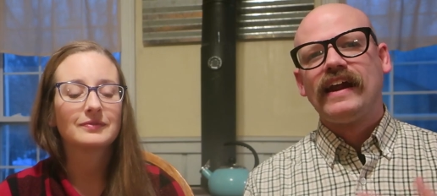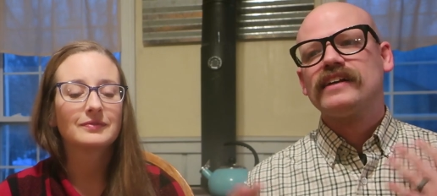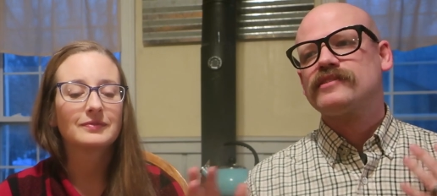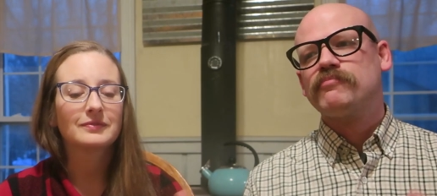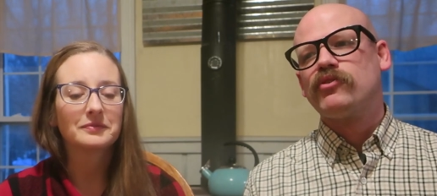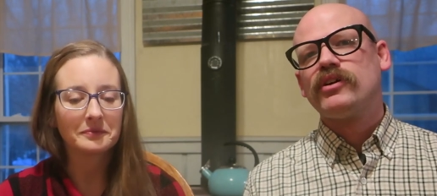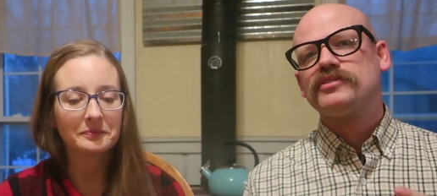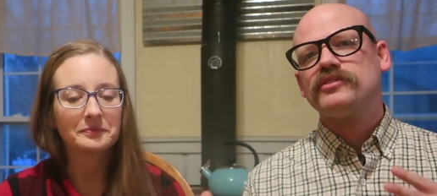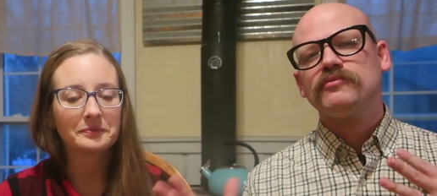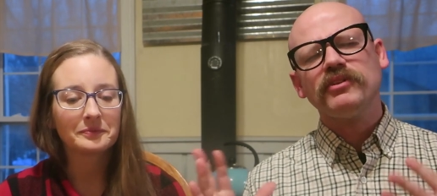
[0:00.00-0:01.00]
Speaker 1: ask them
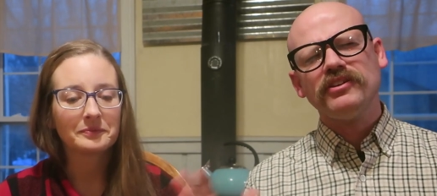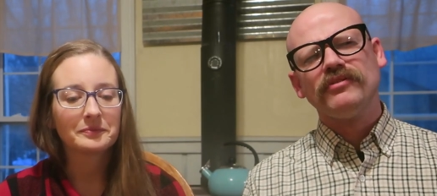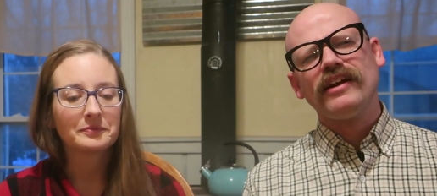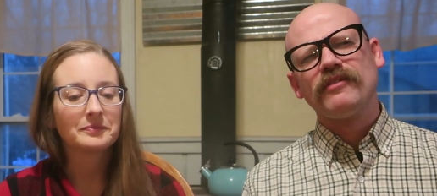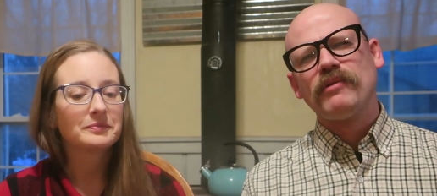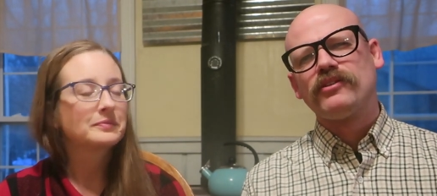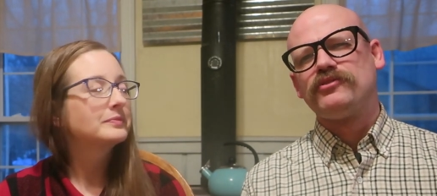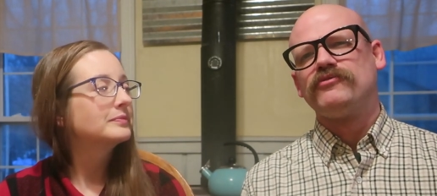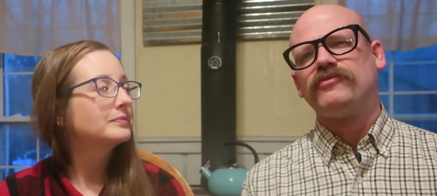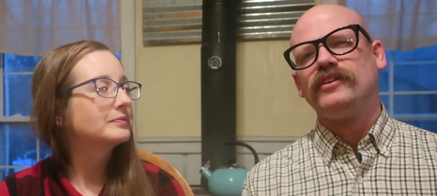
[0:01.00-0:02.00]
questions. What do you like
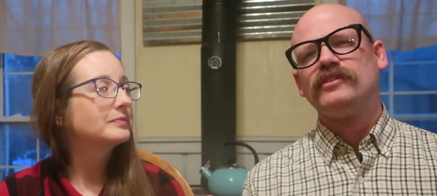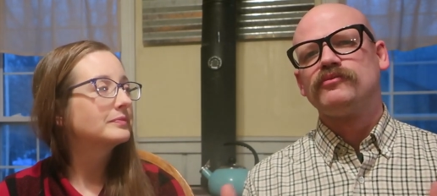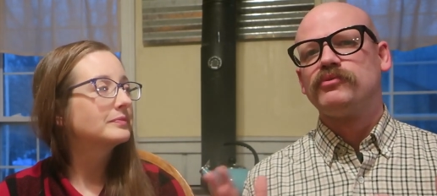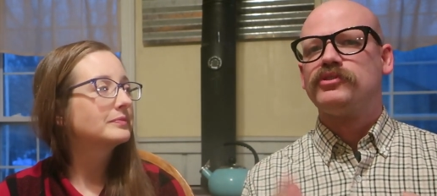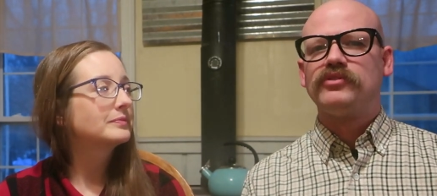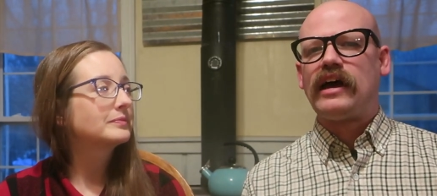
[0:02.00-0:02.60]
about your fence? What do you